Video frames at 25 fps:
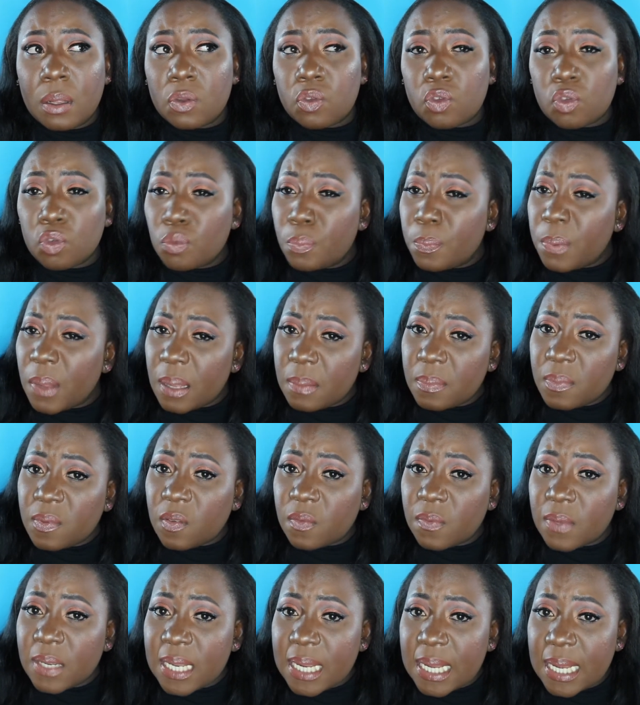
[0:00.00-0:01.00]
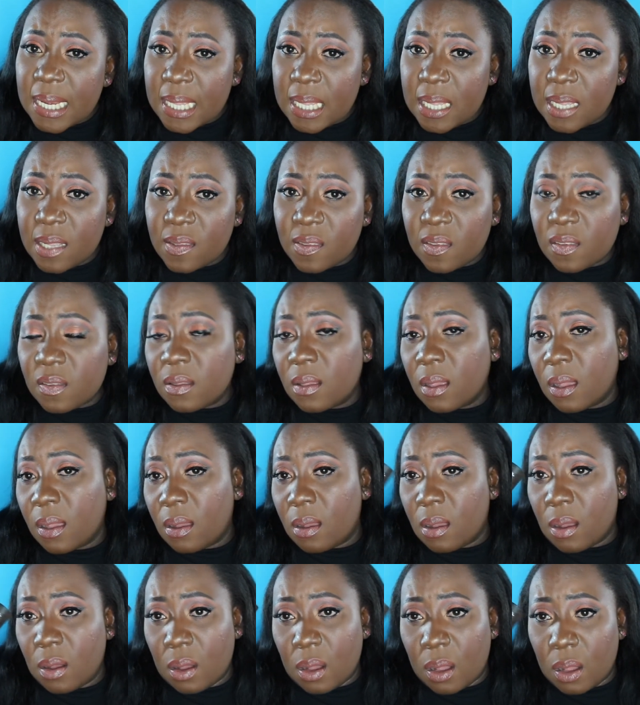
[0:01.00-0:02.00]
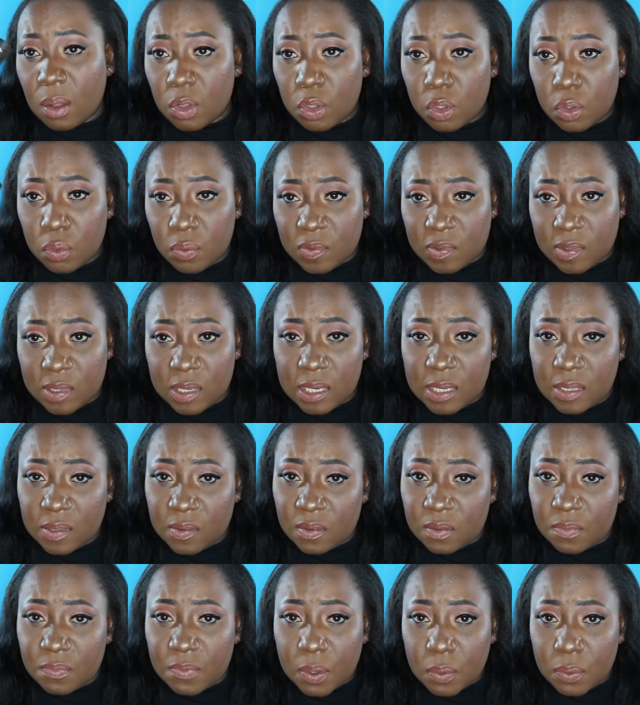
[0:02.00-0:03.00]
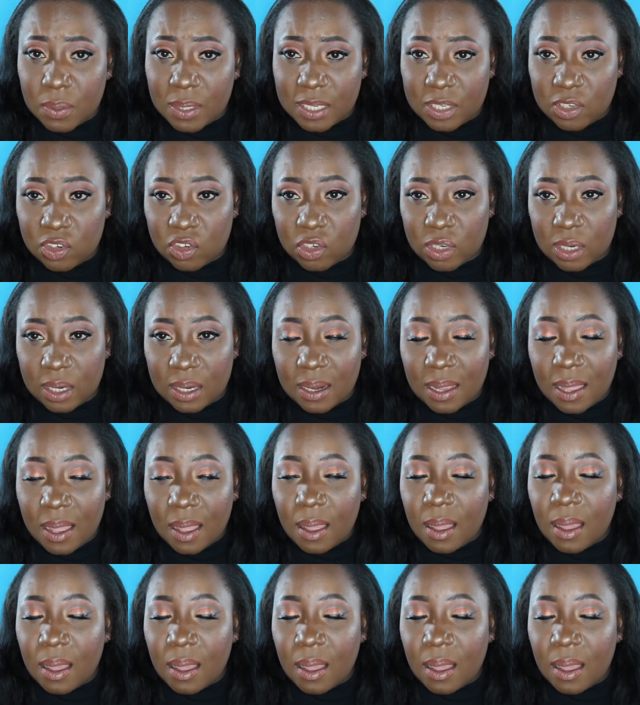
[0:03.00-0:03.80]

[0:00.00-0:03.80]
2 pumps for the least, using this foundation.